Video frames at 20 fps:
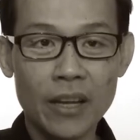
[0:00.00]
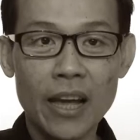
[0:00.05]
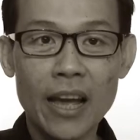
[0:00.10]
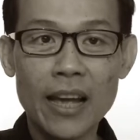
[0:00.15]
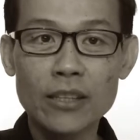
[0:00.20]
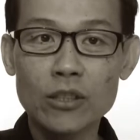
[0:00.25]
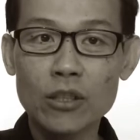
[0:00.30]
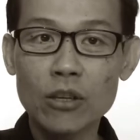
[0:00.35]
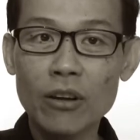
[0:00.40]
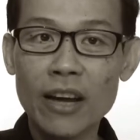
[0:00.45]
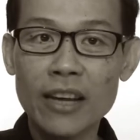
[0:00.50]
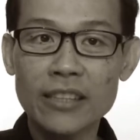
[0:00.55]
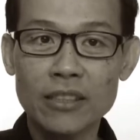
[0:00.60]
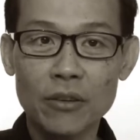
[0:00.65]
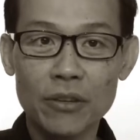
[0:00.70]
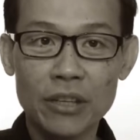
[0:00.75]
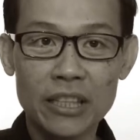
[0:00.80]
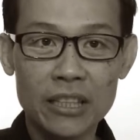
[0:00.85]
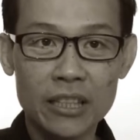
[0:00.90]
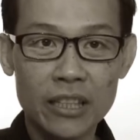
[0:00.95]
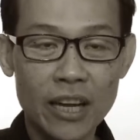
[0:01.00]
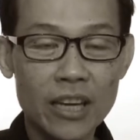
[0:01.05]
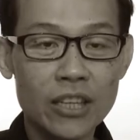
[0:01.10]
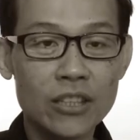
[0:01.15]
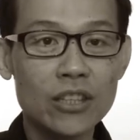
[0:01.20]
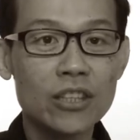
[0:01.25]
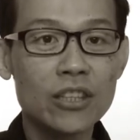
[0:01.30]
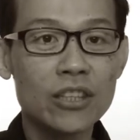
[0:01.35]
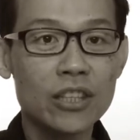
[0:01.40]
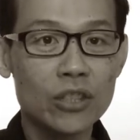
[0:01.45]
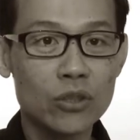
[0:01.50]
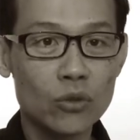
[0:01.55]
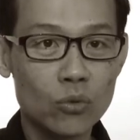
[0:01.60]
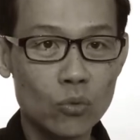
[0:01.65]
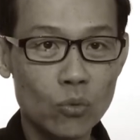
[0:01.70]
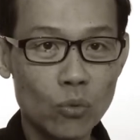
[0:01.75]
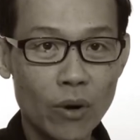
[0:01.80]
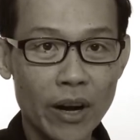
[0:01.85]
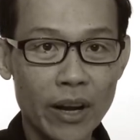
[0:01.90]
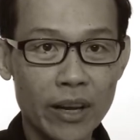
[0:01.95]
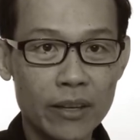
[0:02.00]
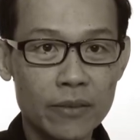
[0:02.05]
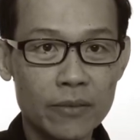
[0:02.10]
as long as our intention is right,